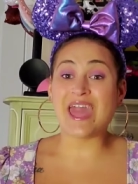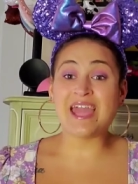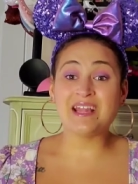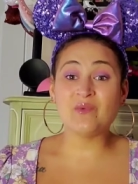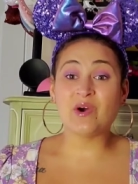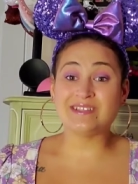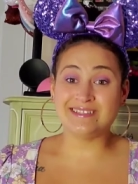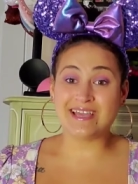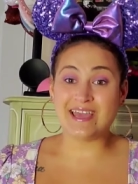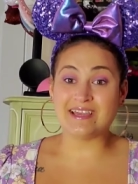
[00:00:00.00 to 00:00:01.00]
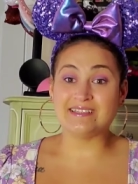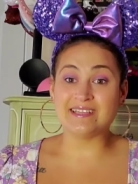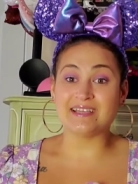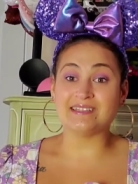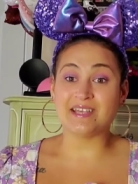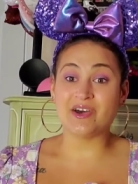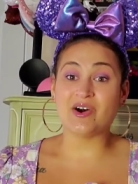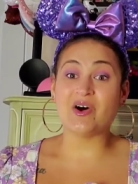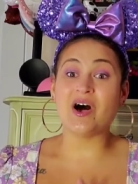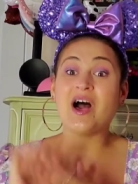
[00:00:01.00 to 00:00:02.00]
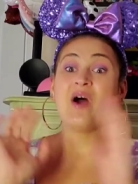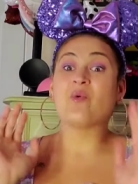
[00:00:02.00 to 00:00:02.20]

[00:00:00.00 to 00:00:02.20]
81 days until